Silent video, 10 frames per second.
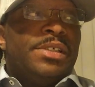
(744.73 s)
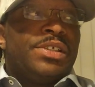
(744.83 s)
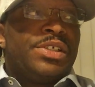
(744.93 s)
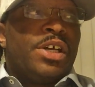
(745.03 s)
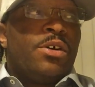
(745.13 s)

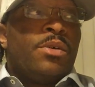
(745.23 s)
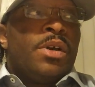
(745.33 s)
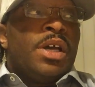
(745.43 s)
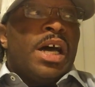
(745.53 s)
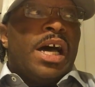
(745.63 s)
So
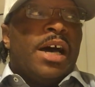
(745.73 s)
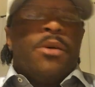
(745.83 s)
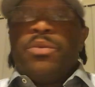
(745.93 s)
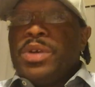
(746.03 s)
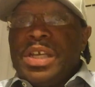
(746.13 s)

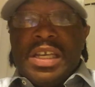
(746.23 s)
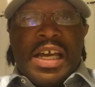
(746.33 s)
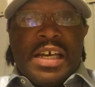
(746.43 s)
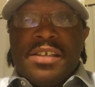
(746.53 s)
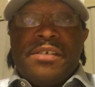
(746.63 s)
we
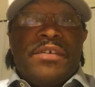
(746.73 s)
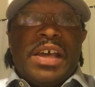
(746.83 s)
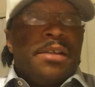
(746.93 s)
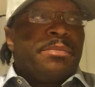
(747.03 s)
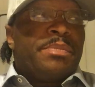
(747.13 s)

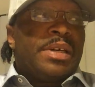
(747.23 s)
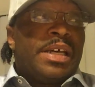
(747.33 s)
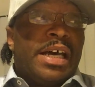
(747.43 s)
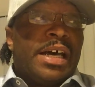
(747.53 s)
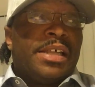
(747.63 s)
develop
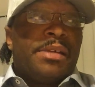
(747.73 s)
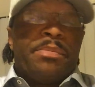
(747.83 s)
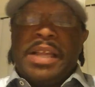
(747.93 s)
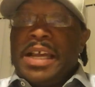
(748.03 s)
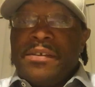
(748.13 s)
a
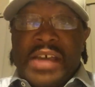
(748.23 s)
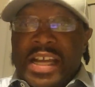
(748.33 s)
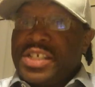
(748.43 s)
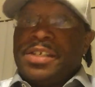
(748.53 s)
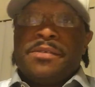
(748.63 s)
plan of
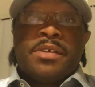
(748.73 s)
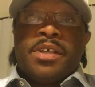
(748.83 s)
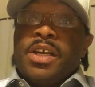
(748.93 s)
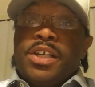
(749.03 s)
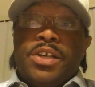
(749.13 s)
action,
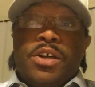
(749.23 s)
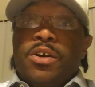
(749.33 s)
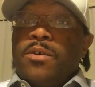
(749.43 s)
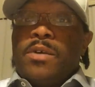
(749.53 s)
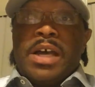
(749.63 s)
get
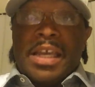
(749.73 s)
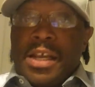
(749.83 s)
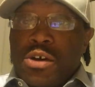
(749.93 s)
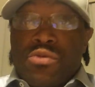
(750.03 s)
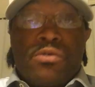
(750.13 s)

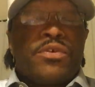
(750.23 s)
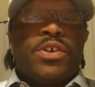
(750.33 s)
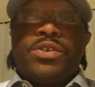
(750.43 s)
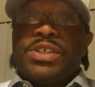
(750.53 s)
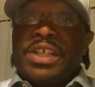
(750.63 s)
our
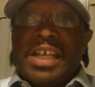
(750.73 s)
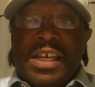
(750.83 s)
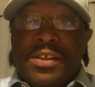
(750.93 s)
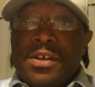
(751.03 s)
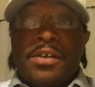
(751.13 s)
referrals
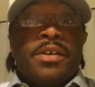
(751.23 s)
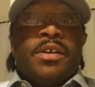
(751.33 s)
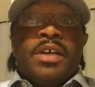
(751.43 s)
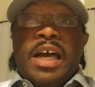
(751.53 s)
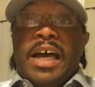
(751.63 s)
together,
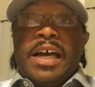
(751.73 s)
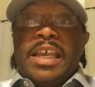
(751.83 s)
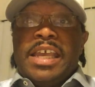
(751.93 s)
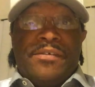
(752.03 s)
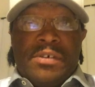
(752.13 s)

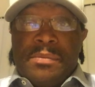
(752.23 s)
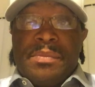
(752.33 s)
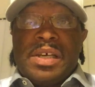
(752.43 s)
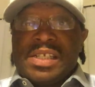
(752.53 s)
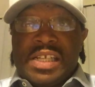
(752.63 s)
give
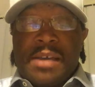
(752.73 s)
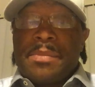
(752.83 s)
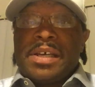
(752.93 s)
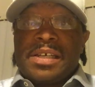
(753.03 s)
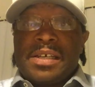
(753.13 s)
them
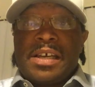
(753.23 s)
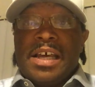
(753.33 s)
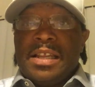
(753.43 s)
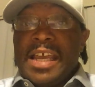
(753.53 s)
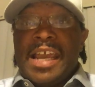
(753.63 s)

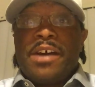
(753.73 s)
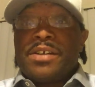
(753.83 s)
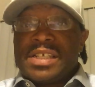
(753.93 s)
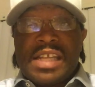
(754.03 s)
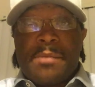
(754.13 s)
lay
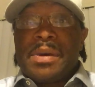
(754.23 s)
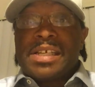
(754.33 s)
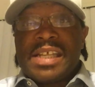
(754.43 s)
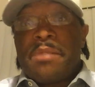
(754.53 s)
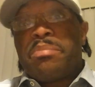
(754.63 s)
out a
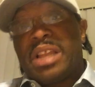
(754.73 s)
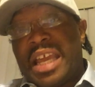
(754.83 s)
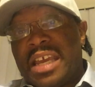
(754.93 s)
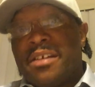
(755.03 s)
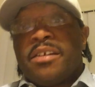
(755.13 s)
step-by-step
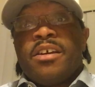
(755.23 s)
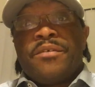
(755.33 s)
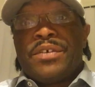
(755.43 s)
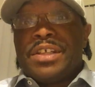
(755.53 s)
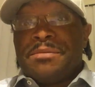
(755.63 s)
plan
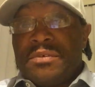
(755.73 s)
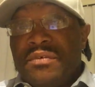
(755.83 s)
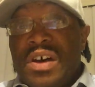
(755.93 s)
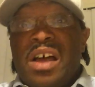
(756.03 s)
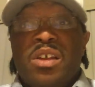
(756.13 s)
for them to
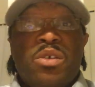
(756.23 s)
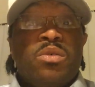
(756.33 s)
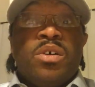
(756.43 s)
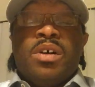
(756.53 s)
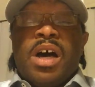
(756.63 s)
follow,